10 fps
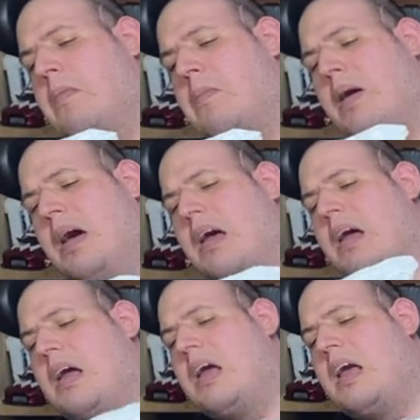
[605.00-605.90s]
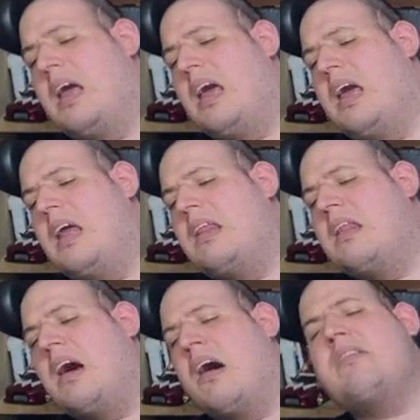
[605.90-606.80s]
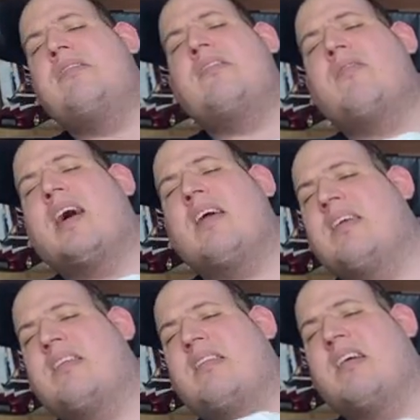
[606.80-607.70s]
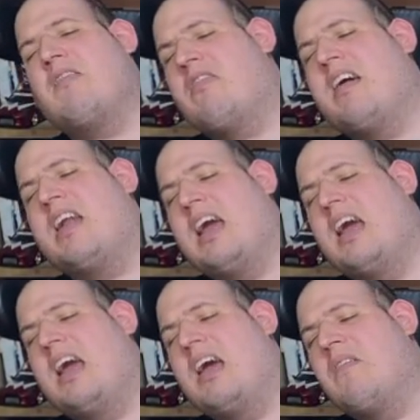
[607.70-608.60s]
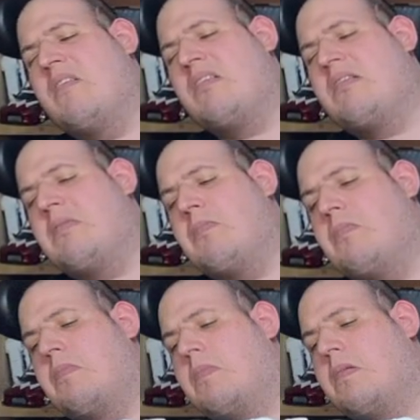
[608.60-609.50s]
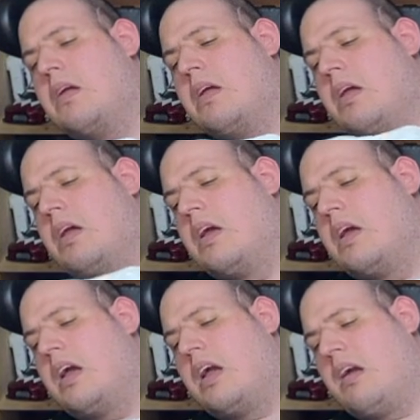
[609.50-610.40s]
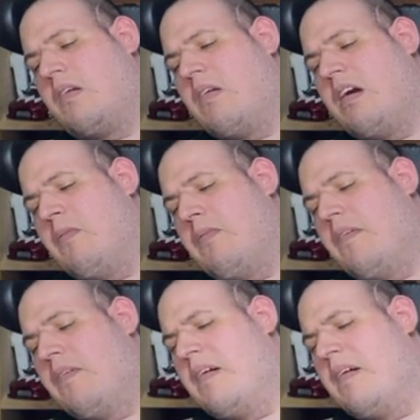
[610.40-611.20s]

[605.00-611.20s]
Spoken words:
But I just found this so funny. It was incredible.